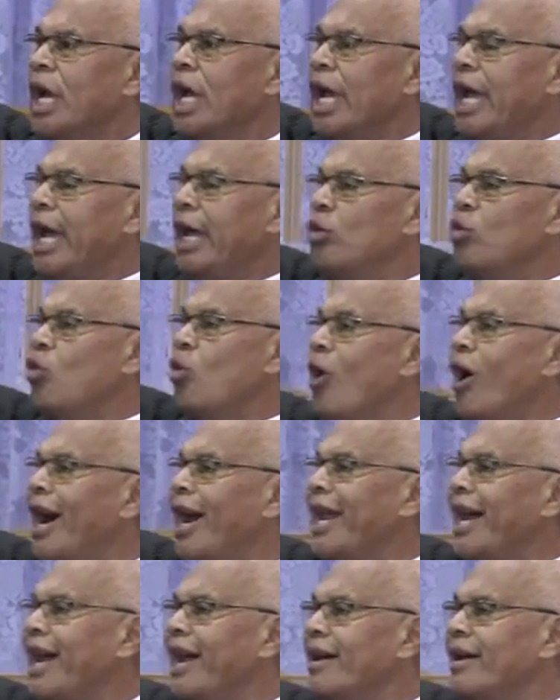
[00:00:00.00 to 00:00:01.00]
and
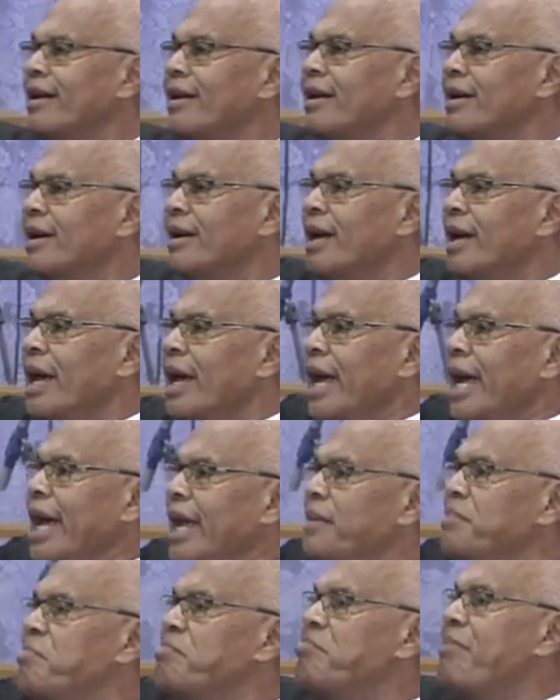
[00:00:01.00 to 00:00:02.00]
water
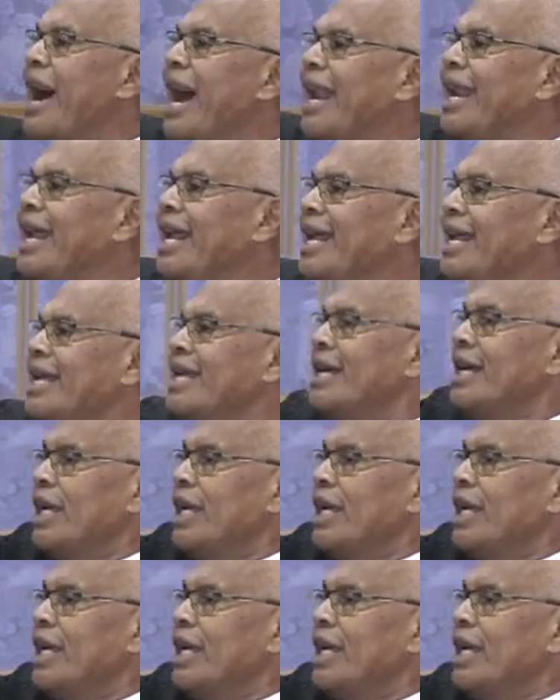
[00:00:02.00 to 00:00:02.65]
and money